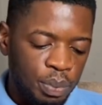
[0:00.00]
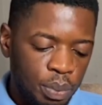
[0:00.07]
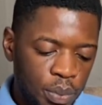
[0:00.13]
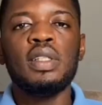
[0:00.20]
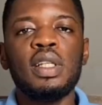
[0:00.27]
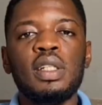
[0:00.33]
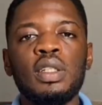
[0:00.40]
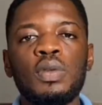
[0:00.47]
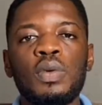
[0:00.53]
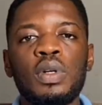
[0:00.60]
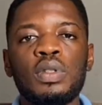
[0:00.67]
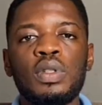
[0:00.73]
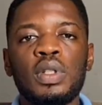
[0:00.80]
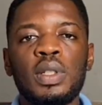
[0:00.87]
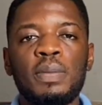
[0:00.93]
I recently
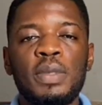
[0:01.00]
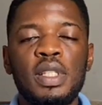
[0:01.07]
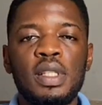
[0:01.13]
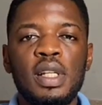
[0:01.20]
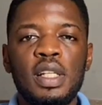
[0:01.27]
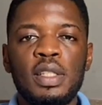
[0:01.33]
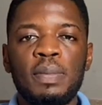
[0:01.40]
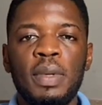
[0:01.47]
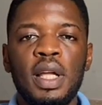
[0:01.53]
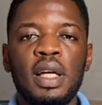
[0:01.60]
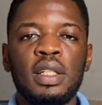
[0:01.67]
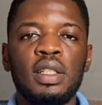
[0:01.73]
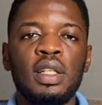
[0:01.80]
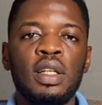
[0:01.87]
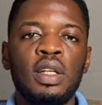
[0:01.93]
worked on a business plan